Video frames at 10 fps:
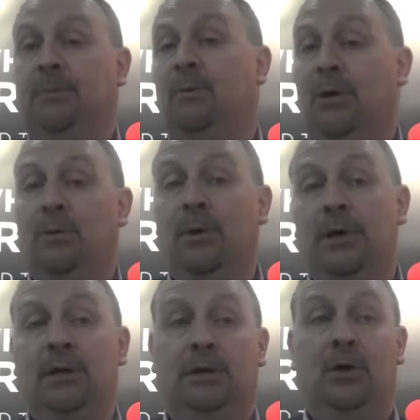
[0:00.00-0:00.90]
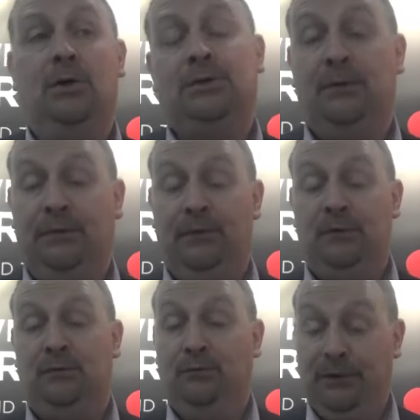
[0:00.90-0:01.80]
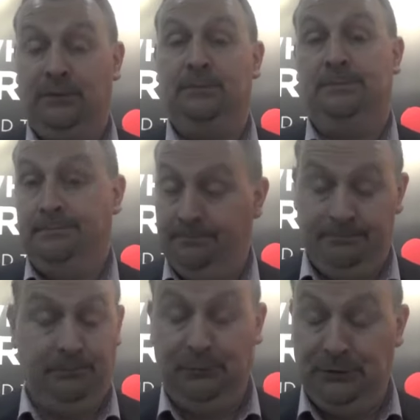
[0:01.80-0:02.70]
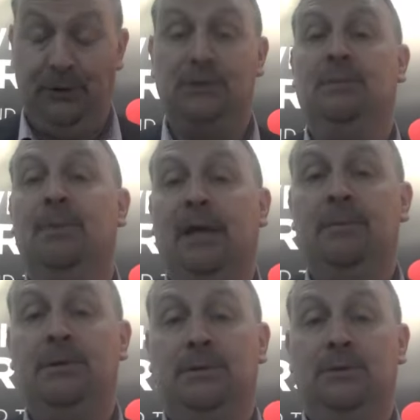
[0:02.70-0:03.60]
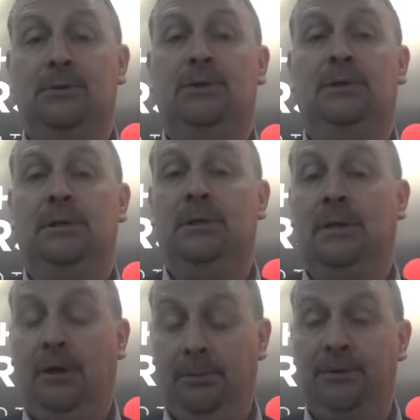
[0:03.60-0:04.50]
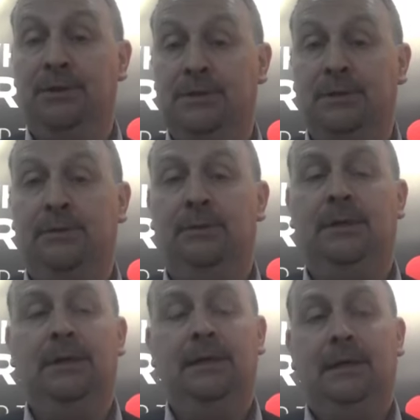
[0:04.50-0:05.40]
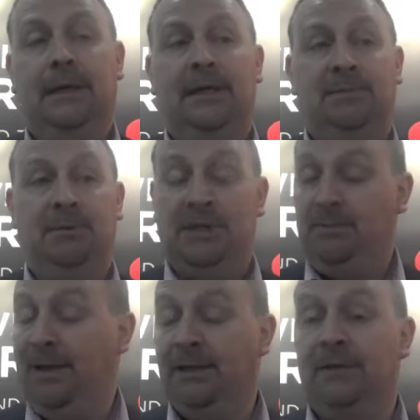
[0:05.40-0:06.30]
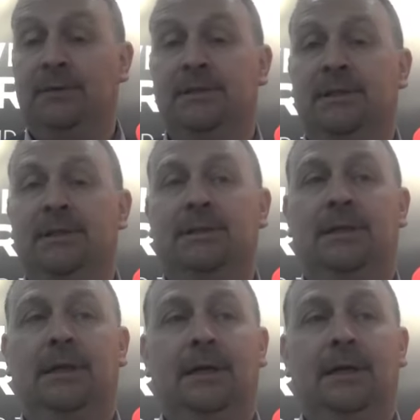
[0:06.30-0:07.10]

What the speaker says: I mean, we launched our first real production payment solution a couple of years ago, and it's been expanding ever since.